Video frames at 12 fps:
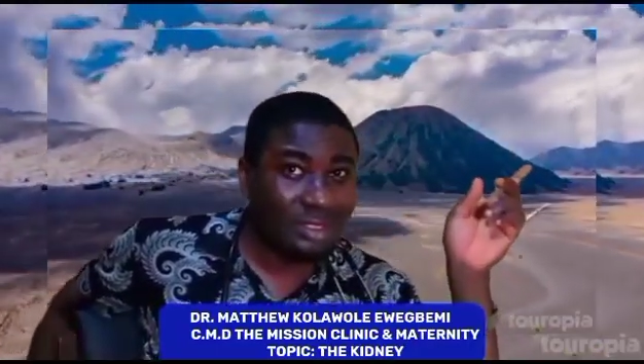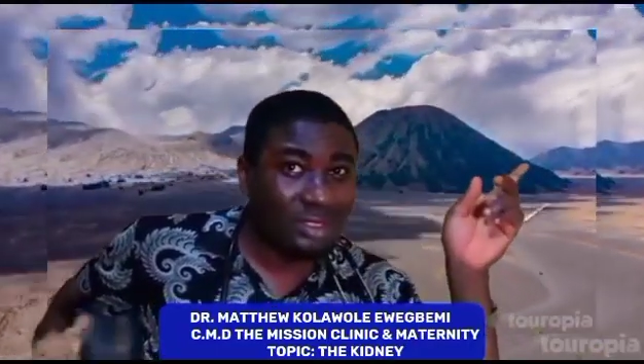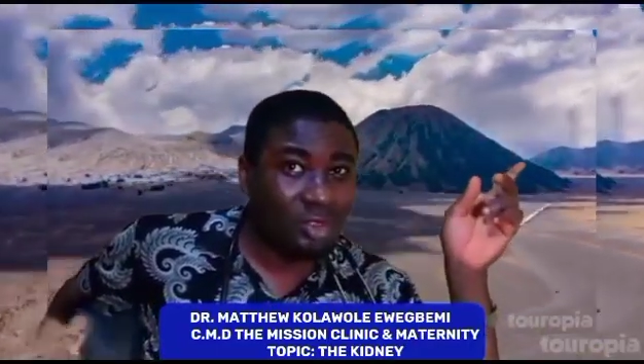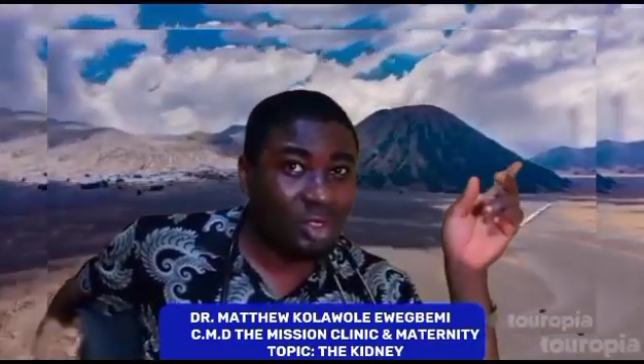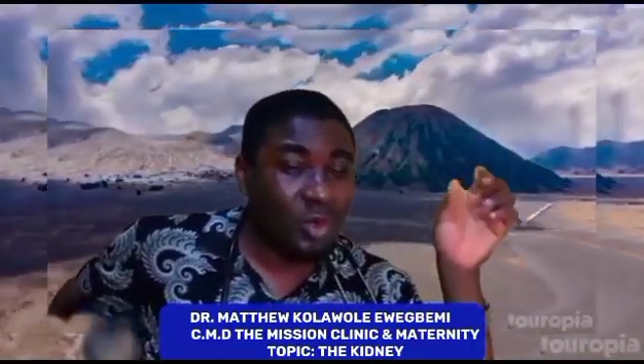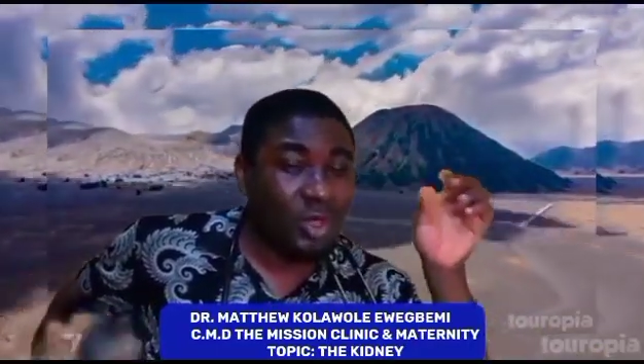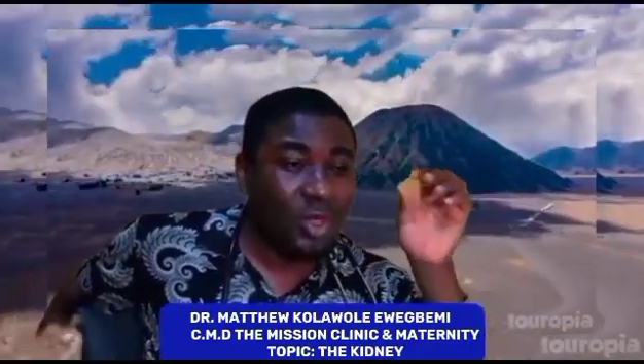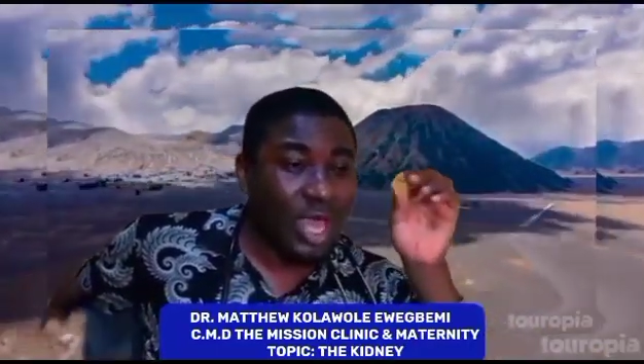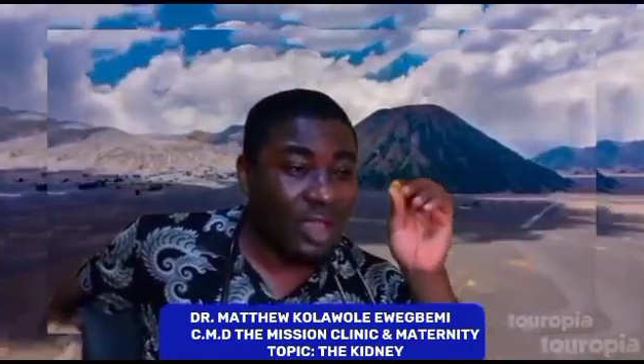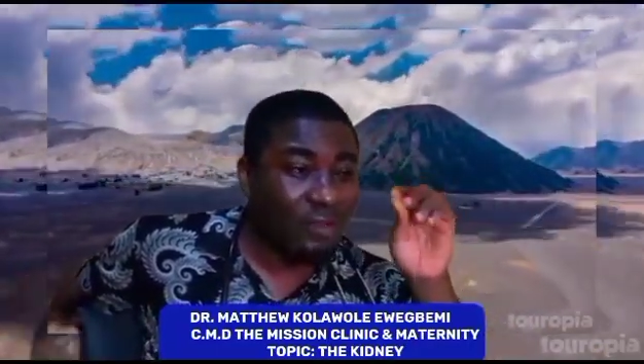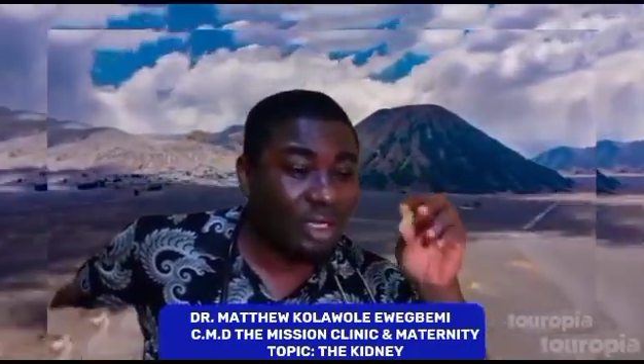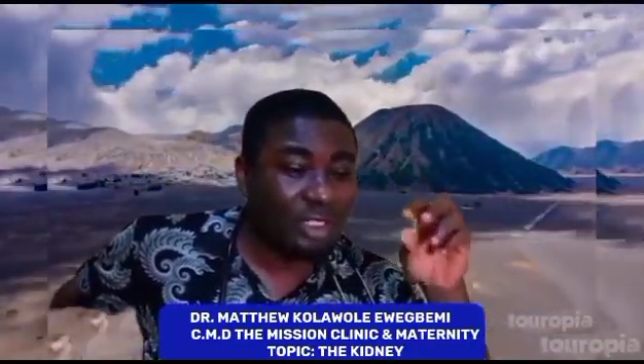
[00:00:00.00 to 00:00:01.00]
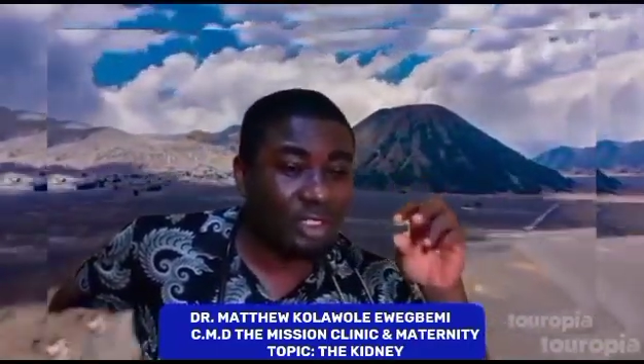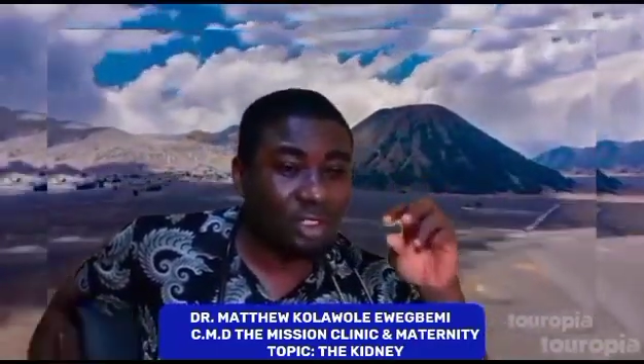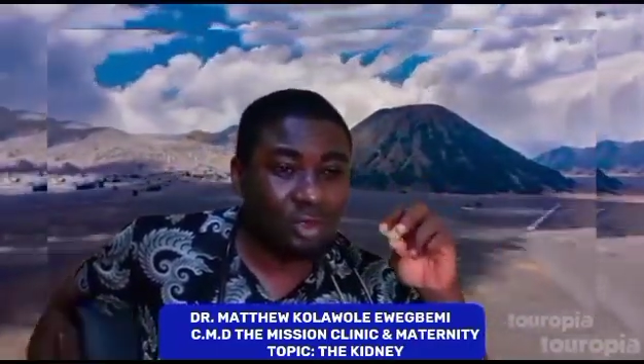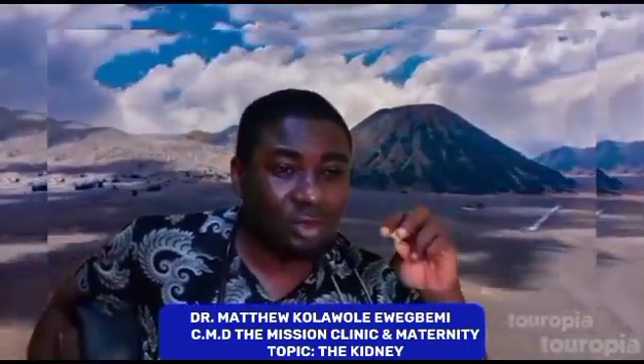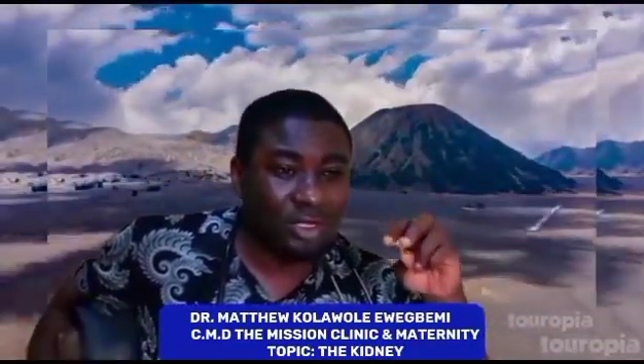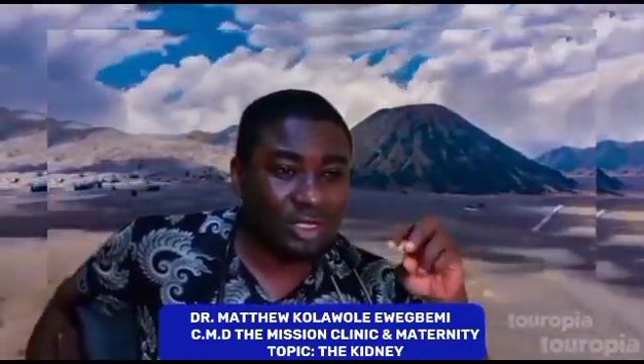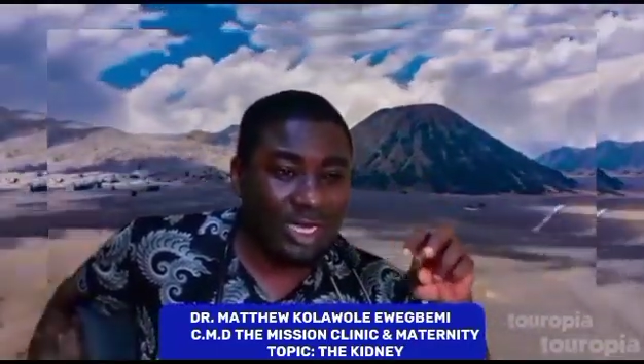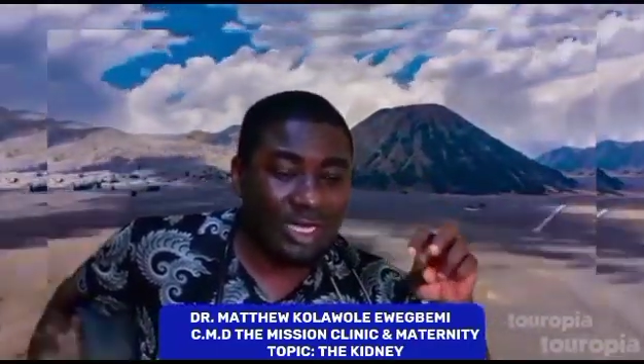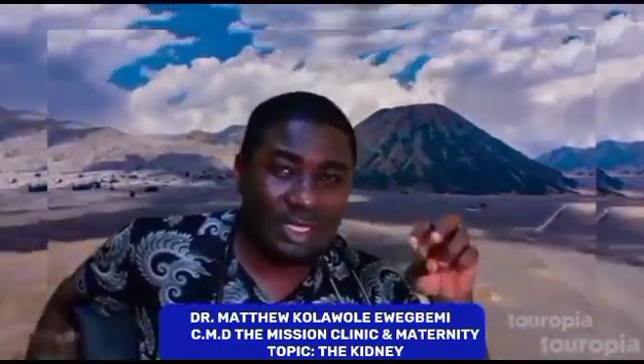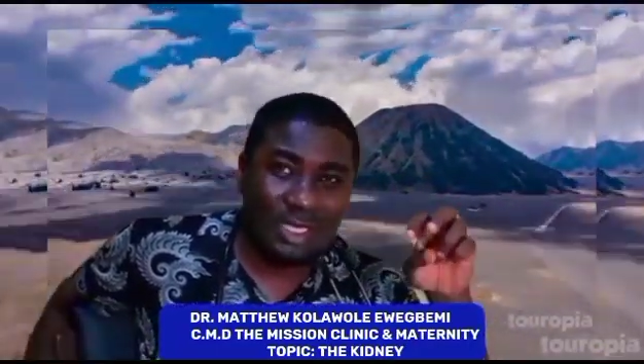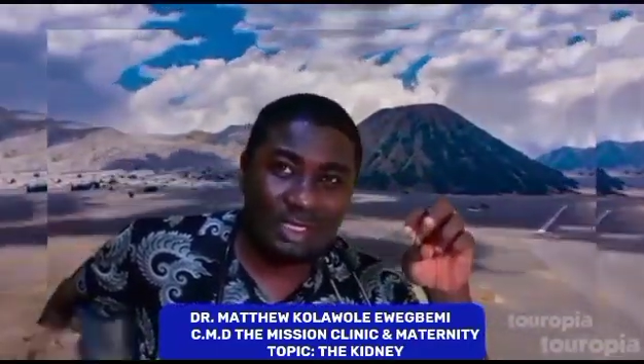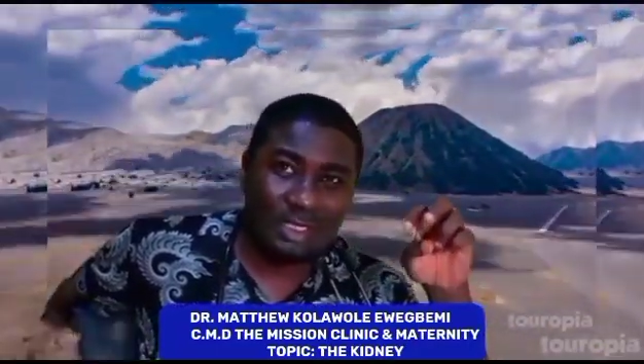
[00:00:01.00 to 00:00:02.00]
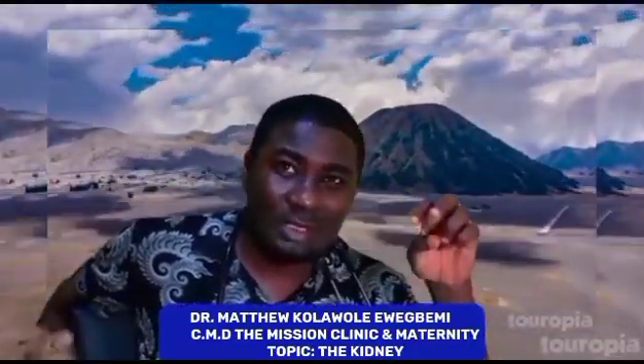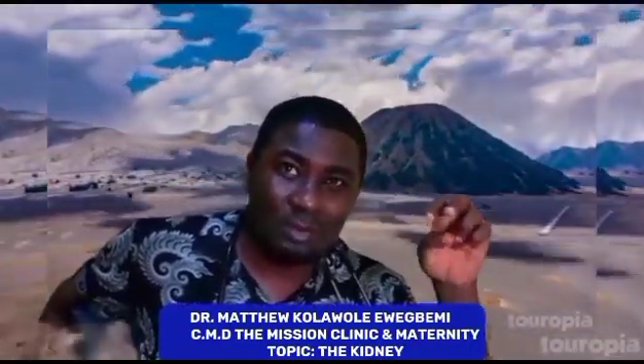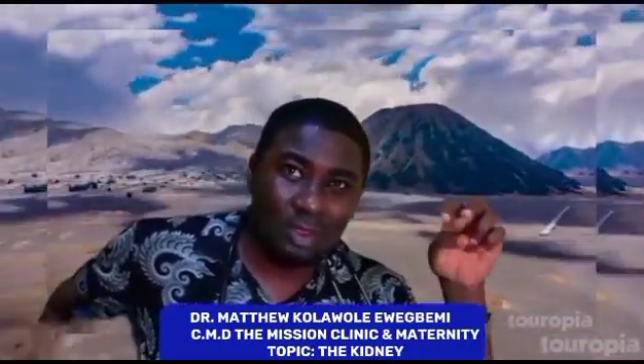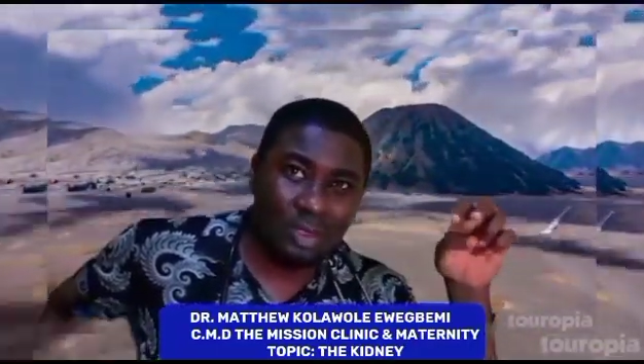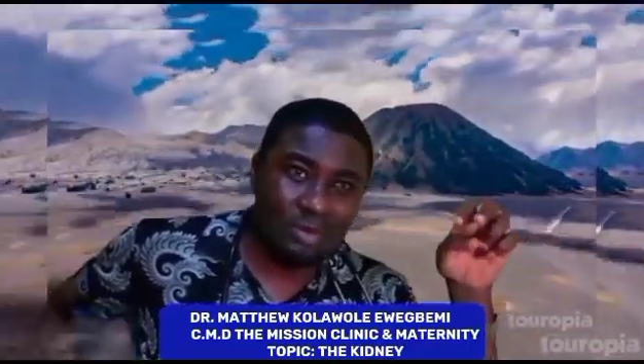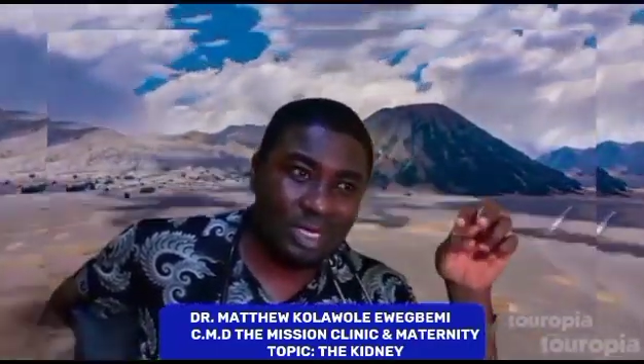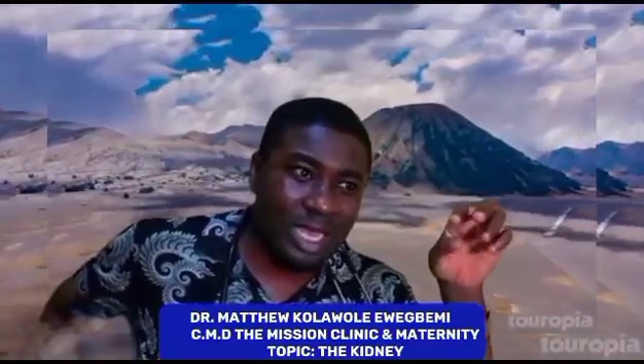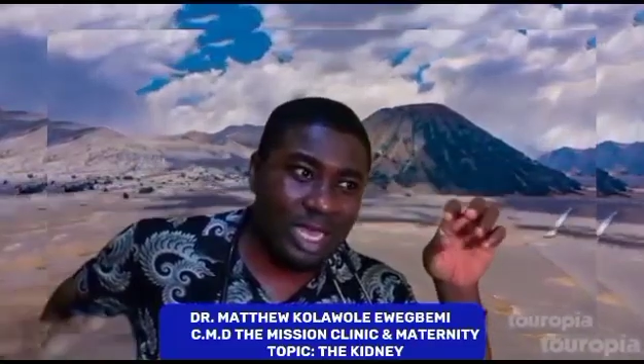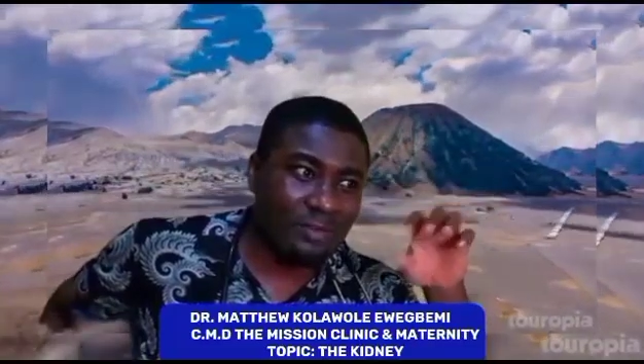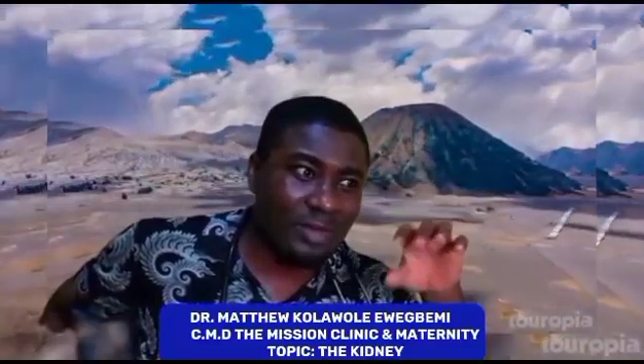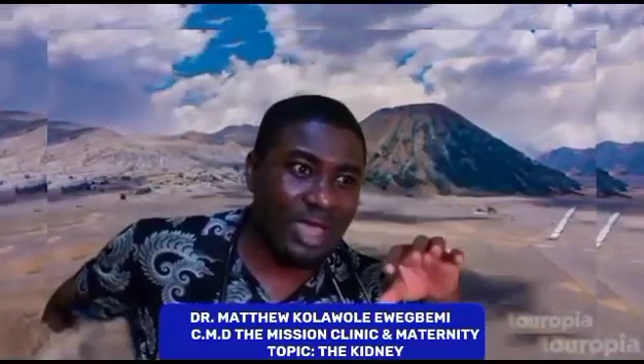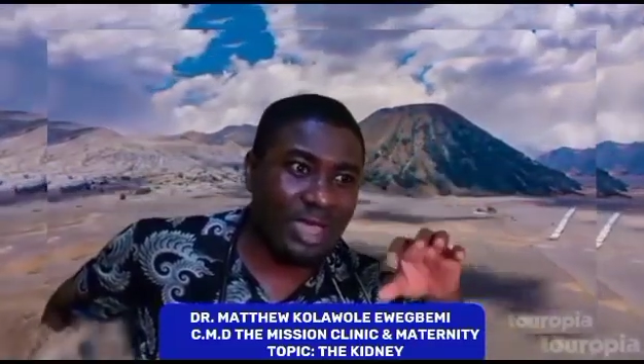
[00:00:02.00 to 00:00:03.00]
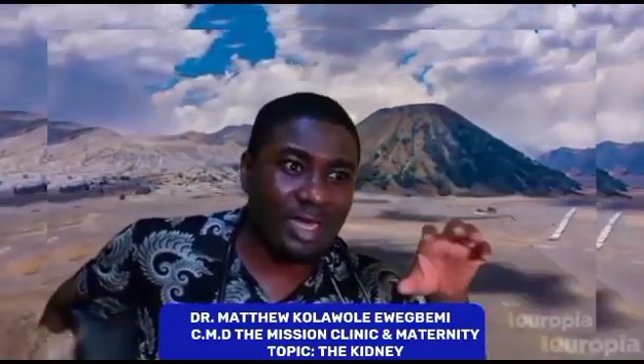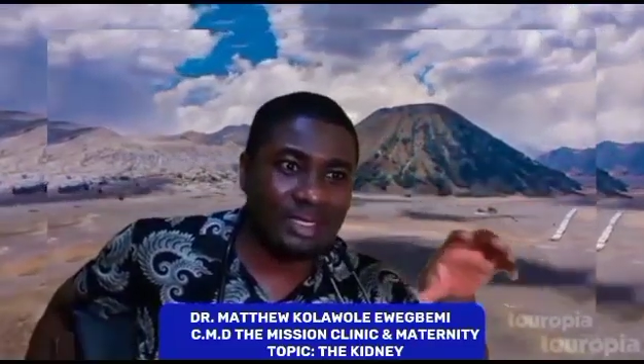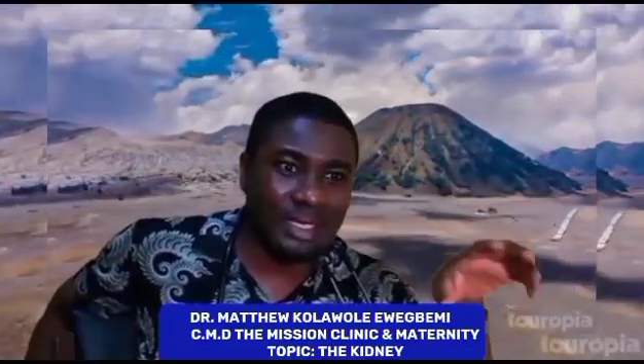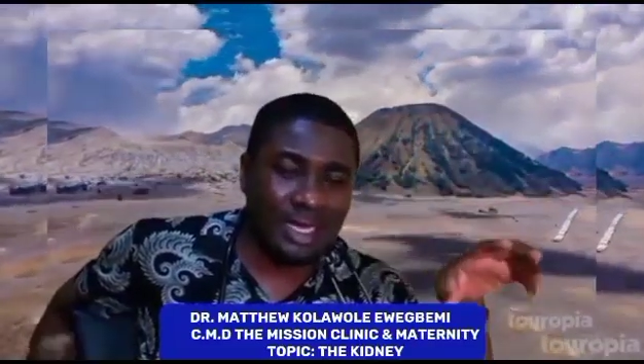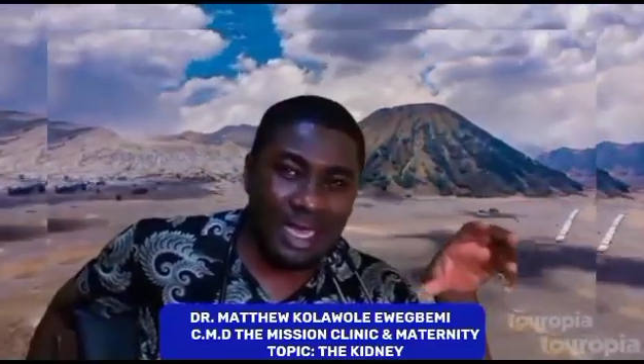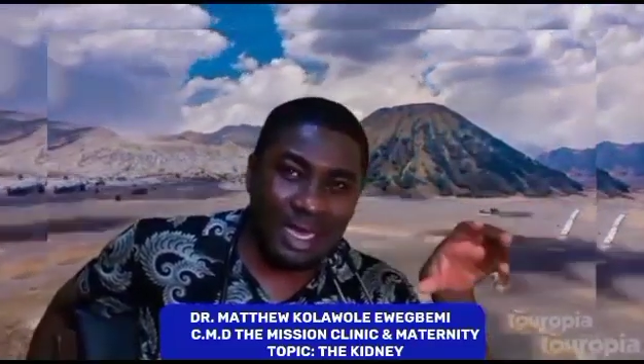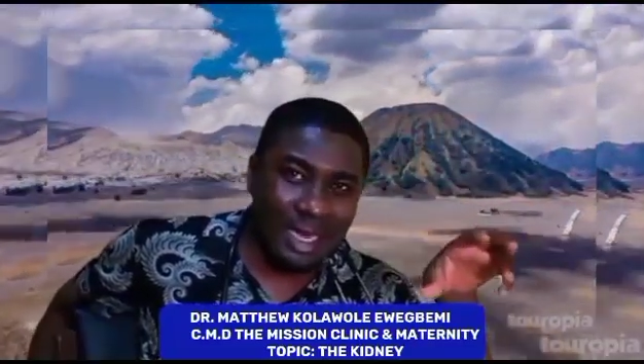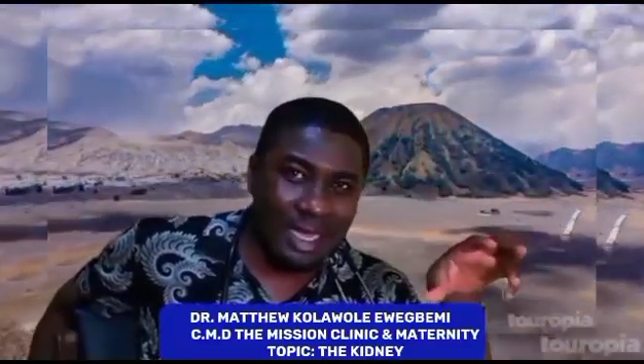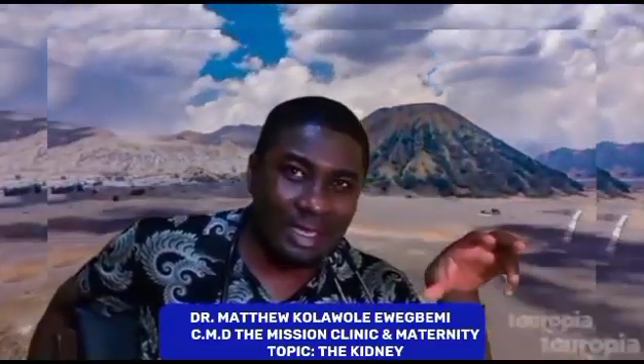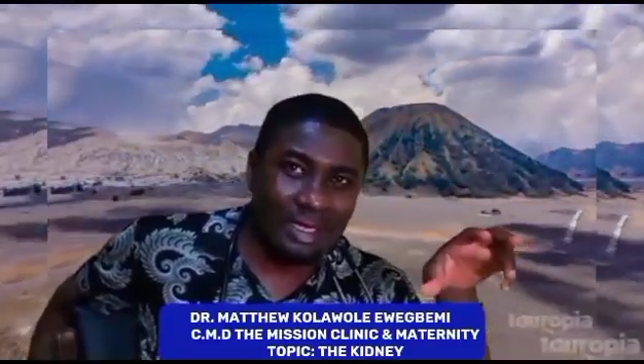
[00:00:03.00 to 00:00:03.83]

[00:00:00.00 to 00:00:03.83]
So when you have all these subtle signs and symptoms that I have highlighted earlier,